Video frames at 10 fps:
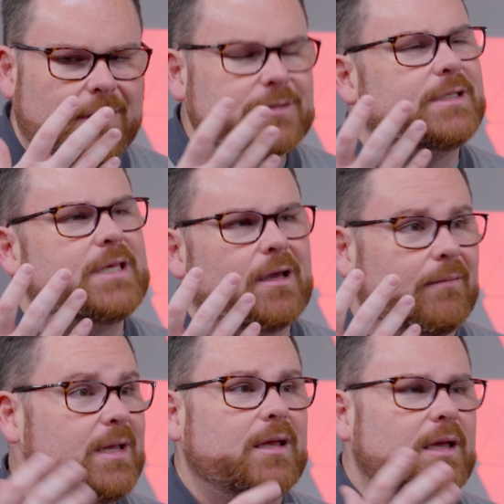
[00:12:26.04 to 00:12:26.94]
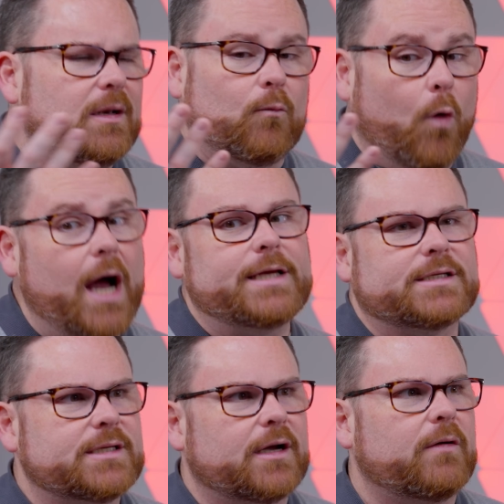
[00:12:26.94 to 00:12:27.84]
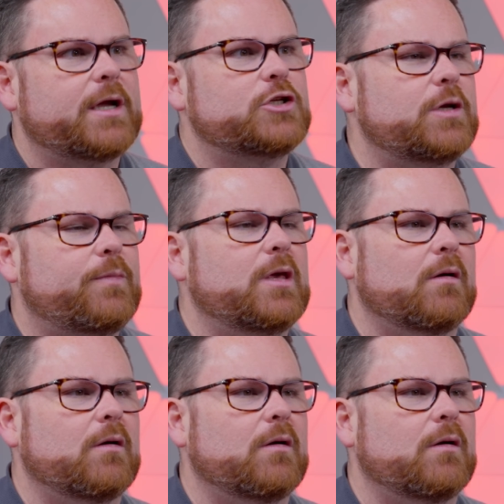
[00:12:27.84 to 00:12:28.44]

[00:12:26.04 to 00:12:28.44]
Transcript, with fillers: Here's the deal, it, it was a great G P